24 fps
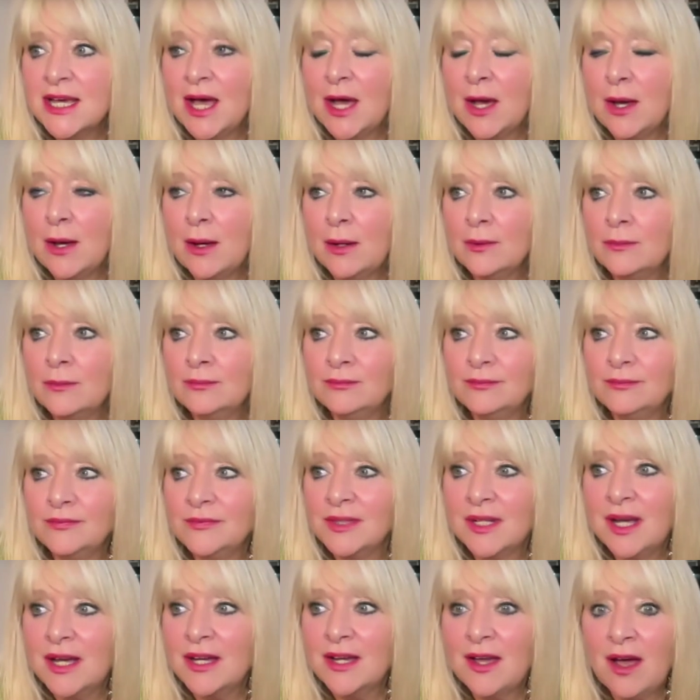
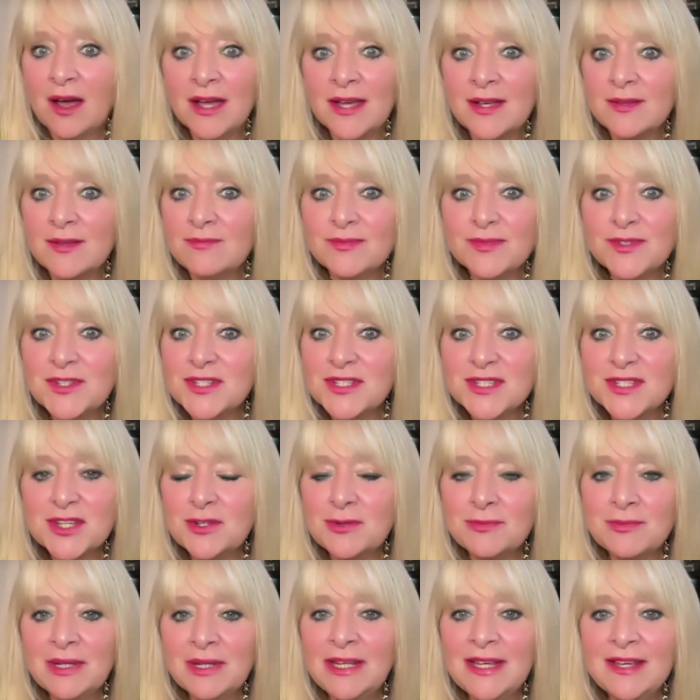I just
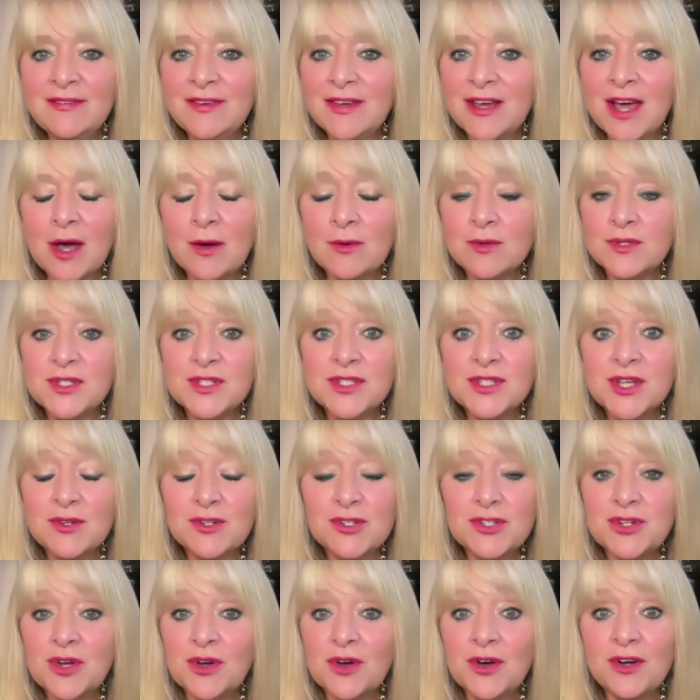couldn't believe it. I was so
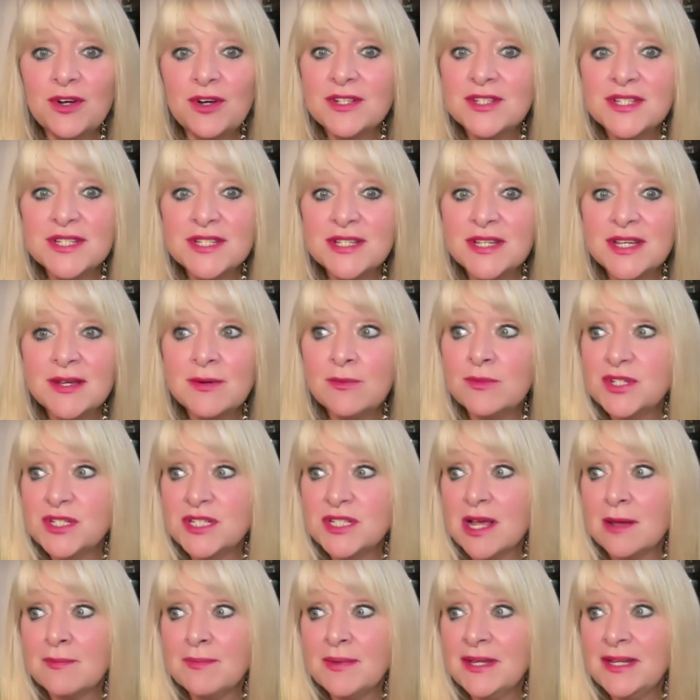shocked. It was
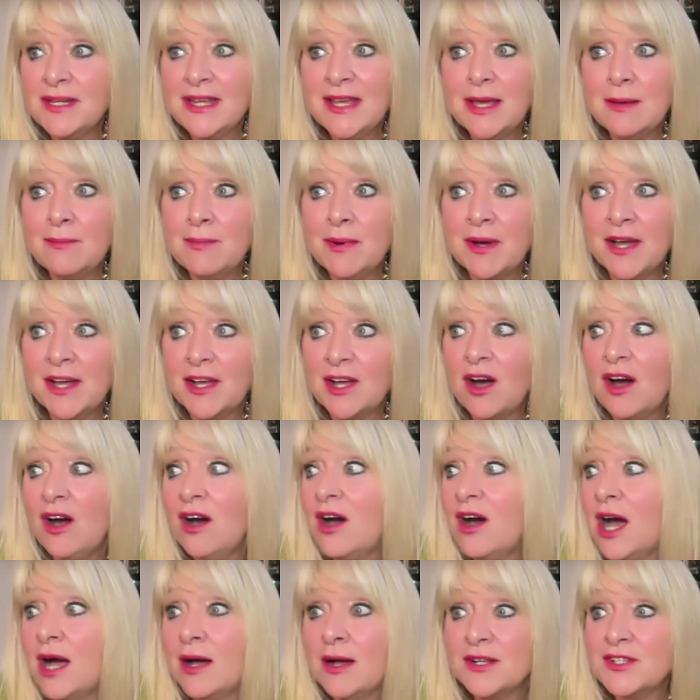just like being hit by a
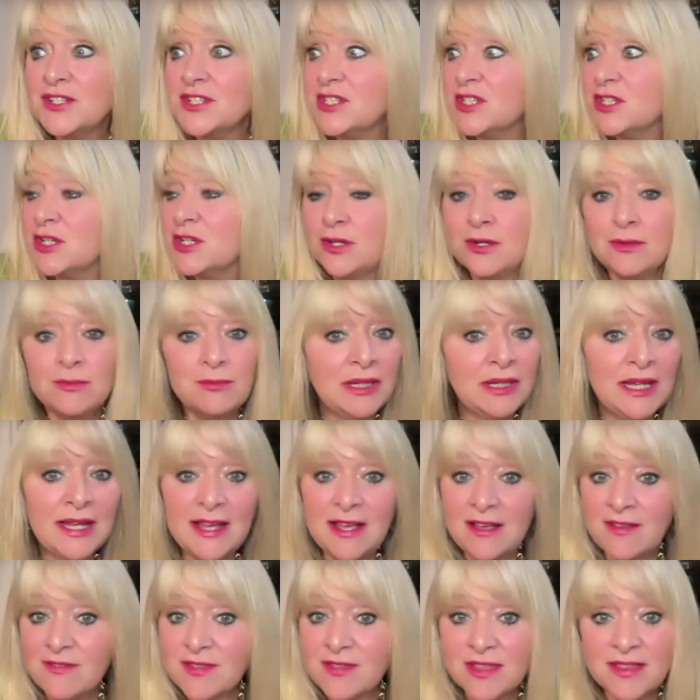car. I just couldn't
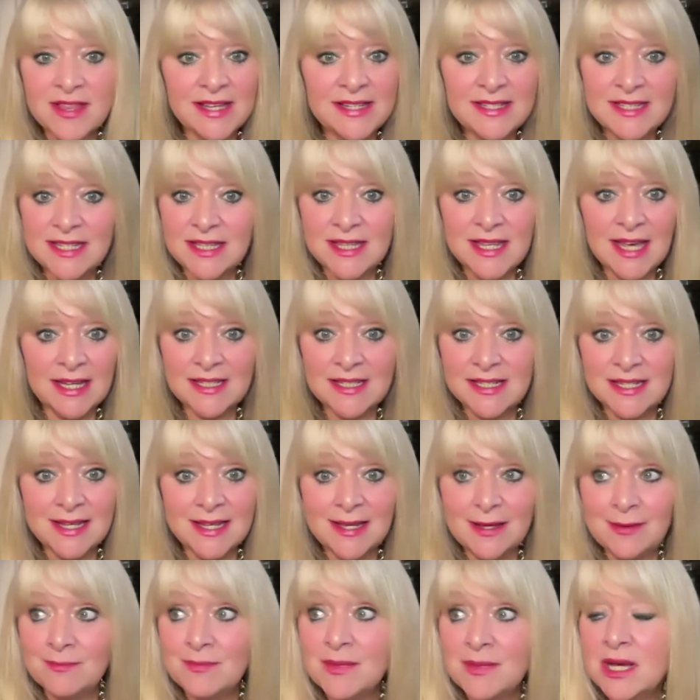believe that they did that to
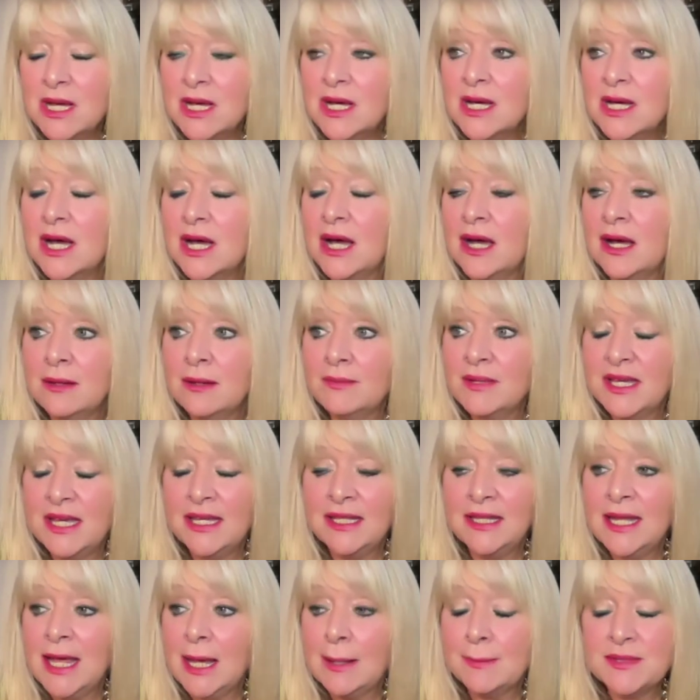him,
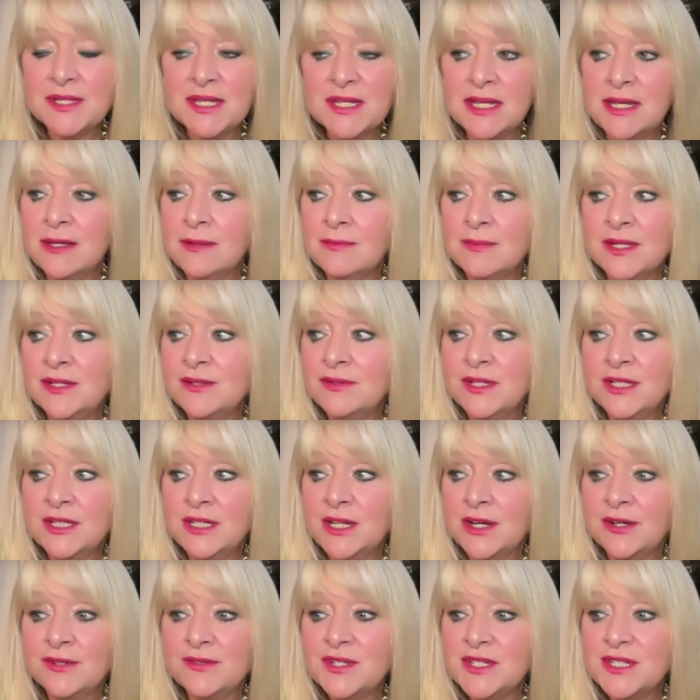kidnapped him,
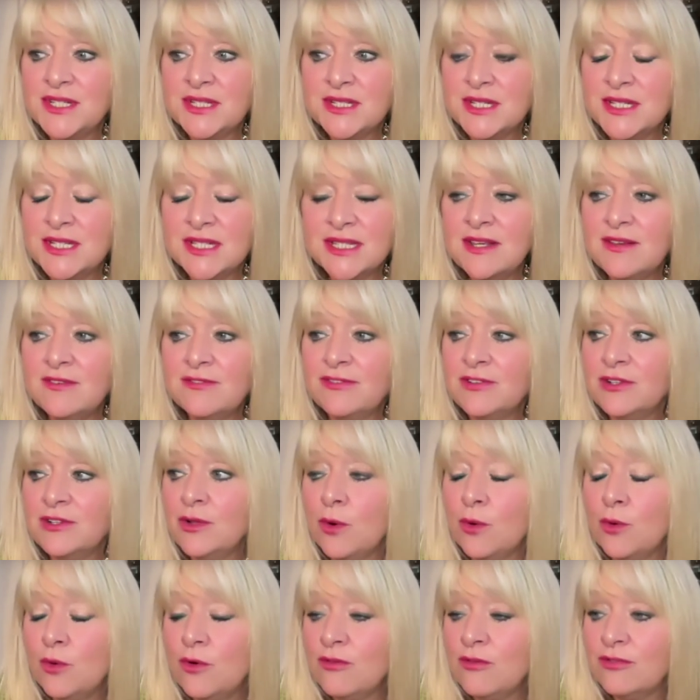and just deceitful,
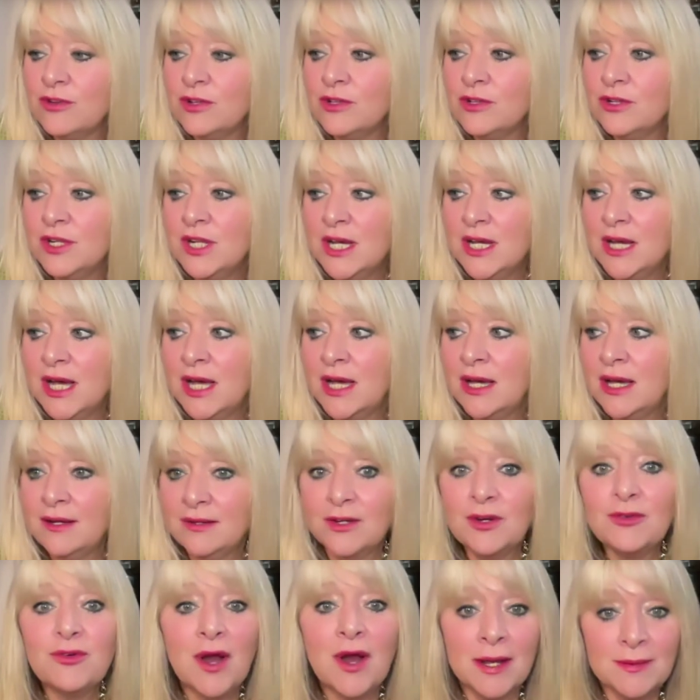awful
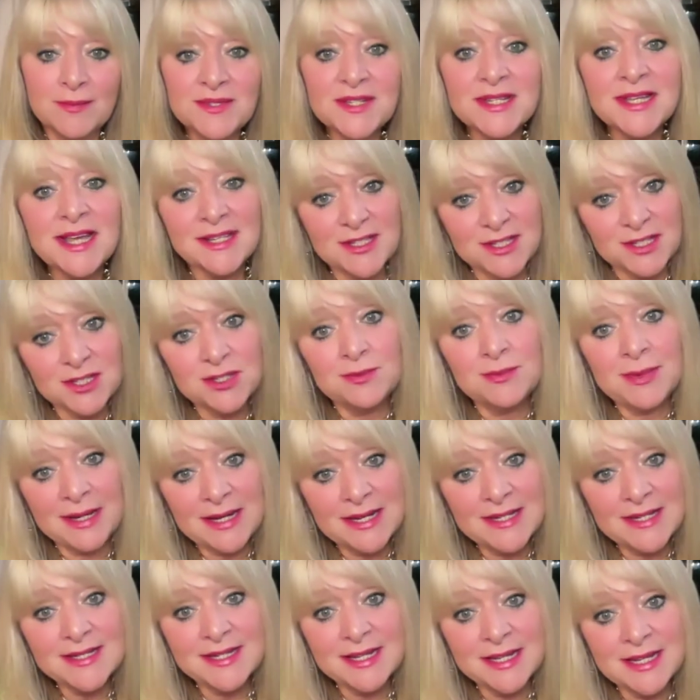crimes against
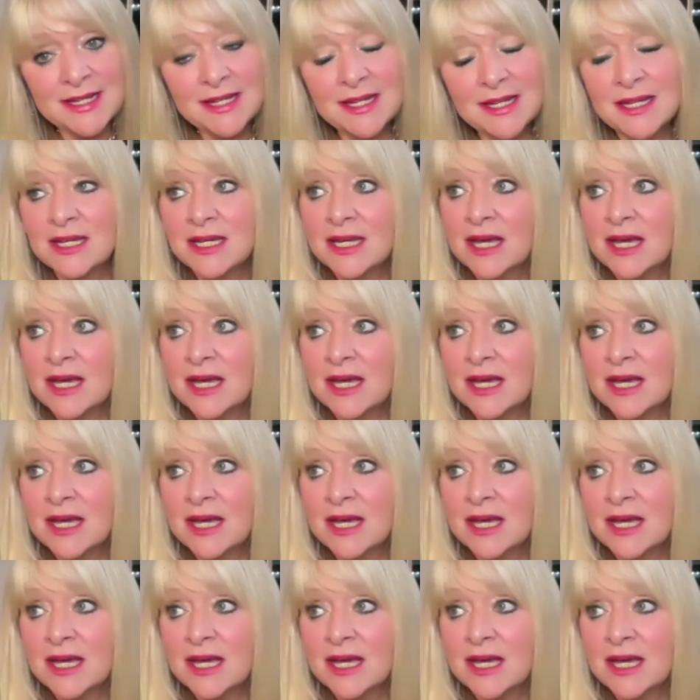humanity.